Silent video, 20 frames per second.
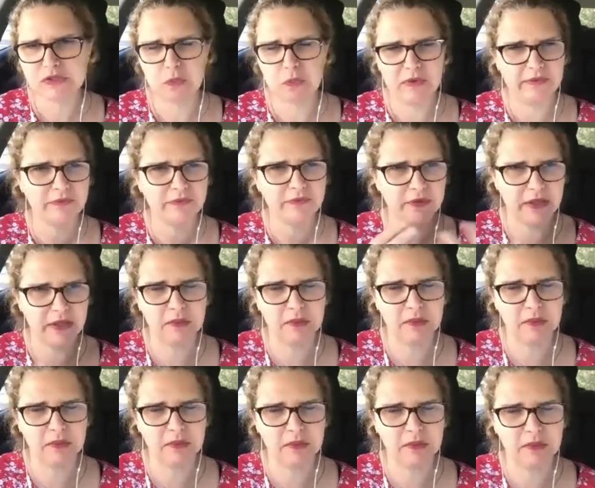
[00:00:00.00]
with
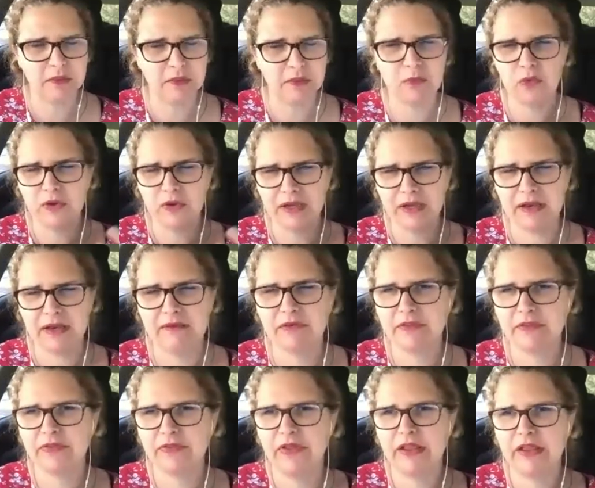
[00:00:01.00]
chemo and
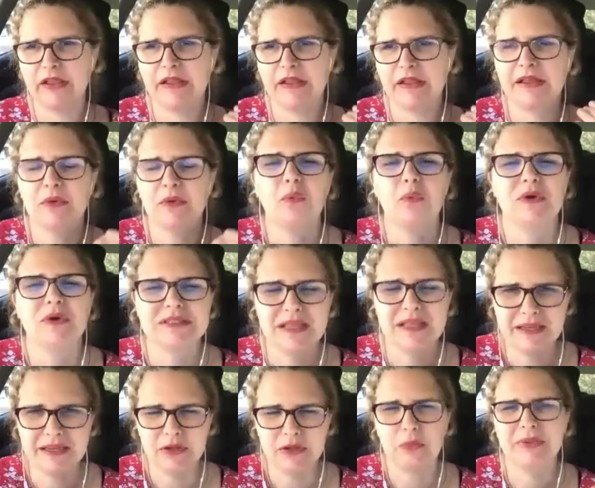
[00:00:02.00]
everything, it was
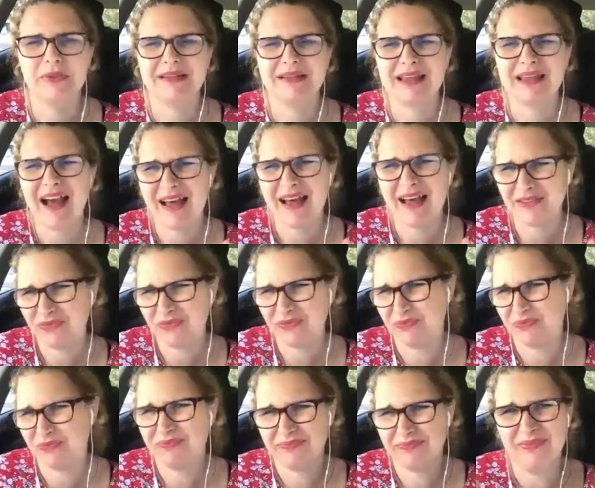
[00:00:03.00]
a little bit hard
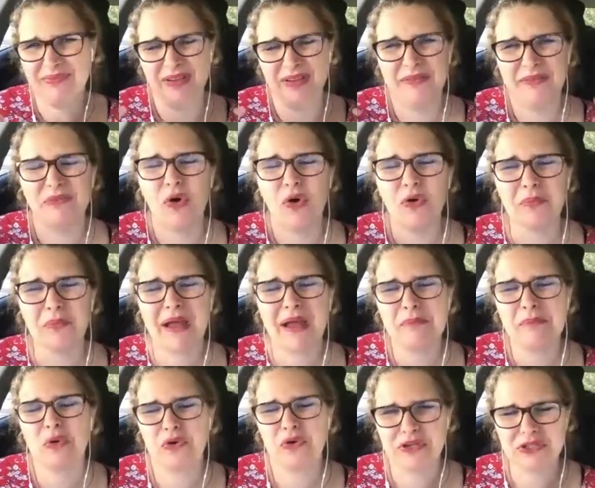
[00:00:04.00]
on my
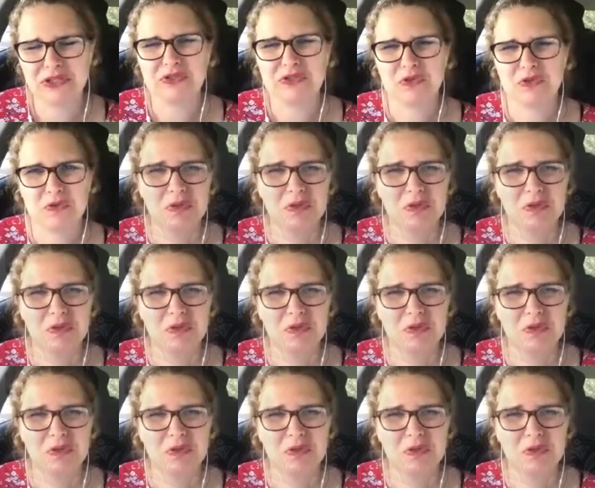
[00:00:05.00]
body too.